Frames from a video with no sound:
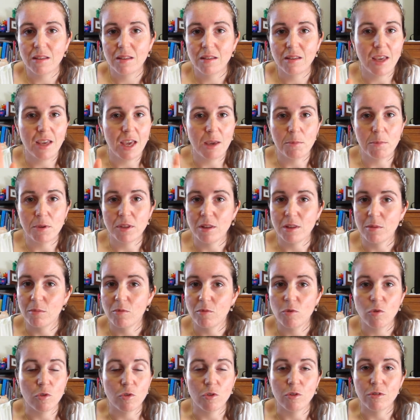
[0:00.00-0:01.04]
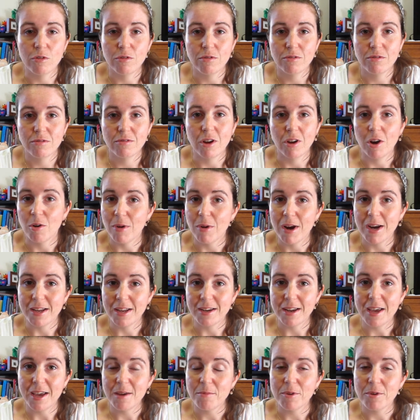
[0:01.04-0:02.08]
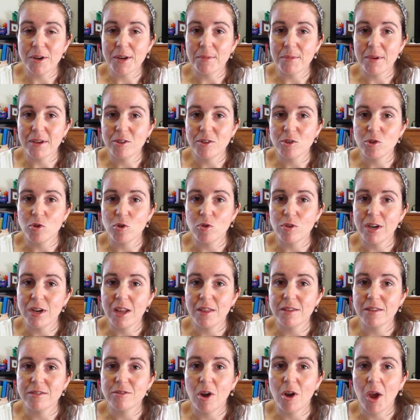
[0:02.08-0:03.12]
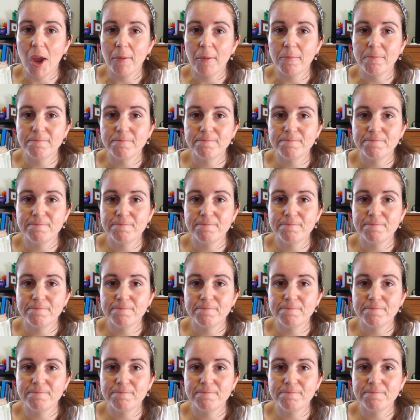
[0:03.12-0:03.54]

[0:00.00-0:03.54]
keeping them for a rainy day pretty much, or another time.